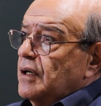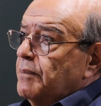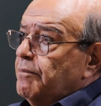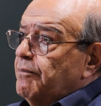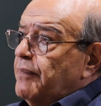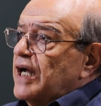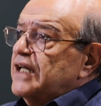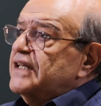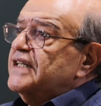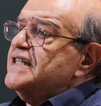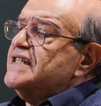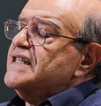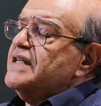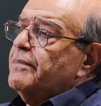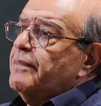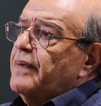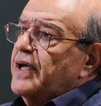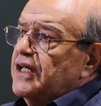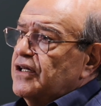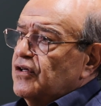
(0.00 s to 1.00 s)

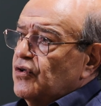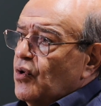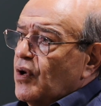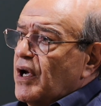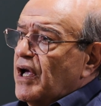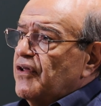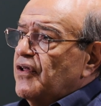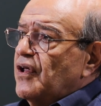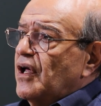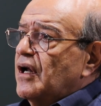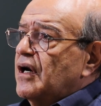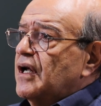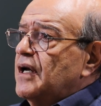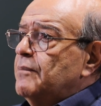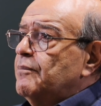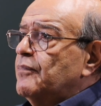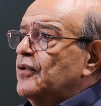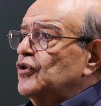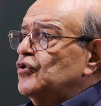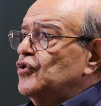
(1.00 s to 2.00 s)
participate together
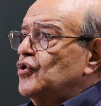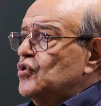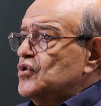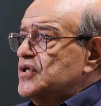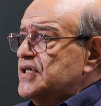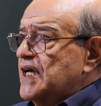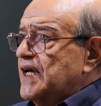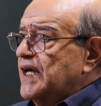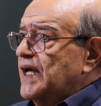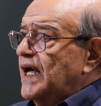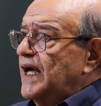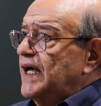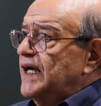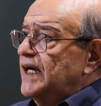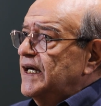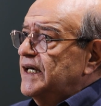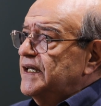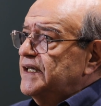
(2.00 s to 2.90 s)
in producing a